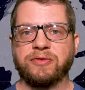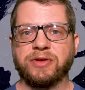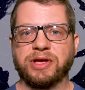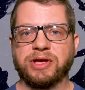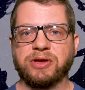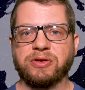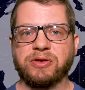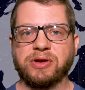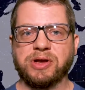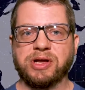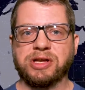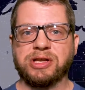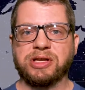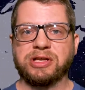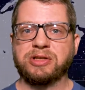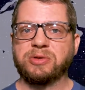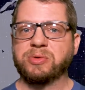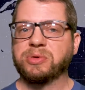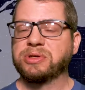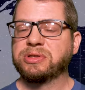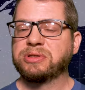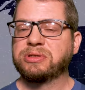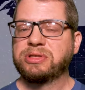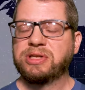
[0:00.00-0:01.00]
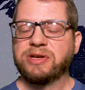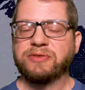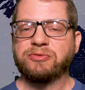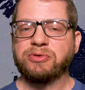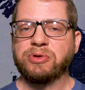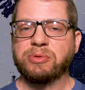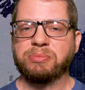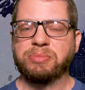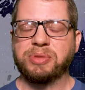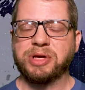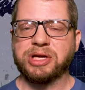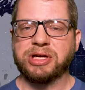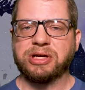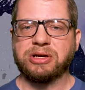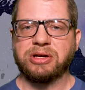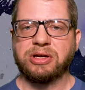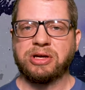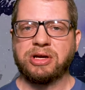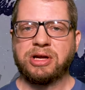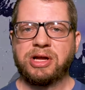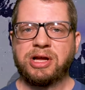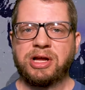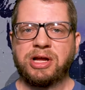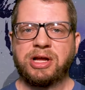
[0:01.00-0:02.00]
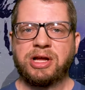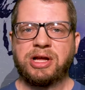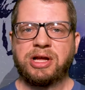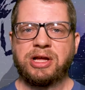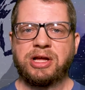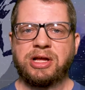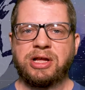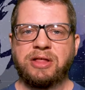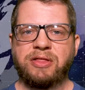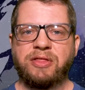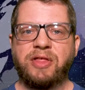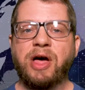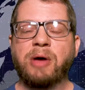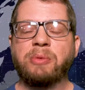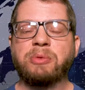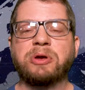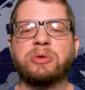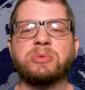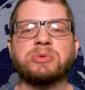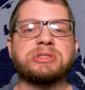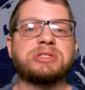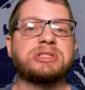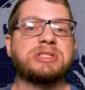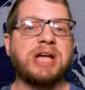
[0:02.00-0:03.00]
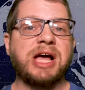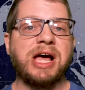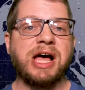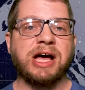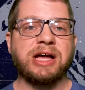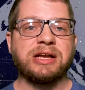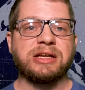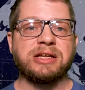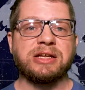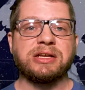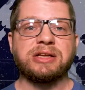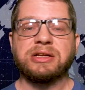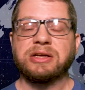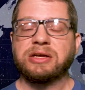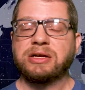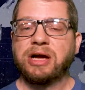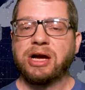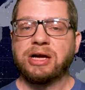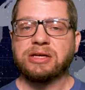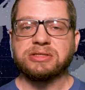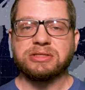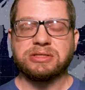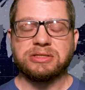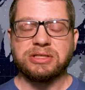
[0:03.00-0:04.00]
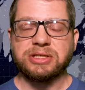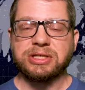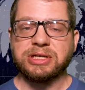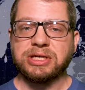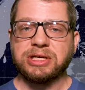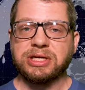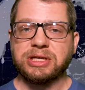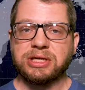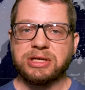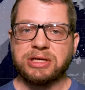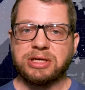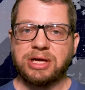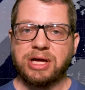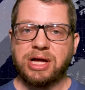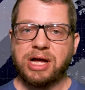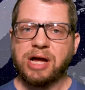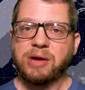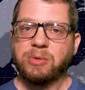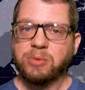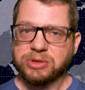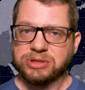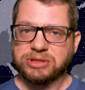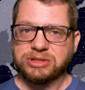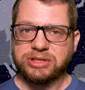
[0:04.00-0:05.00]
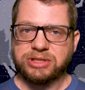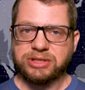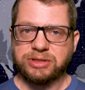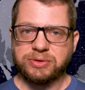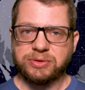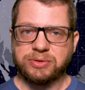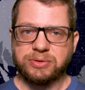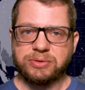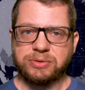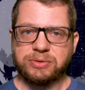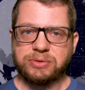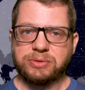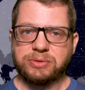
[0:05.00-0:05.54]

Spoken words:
figurine into a different beaker. That one was sad, and honestly, I was too.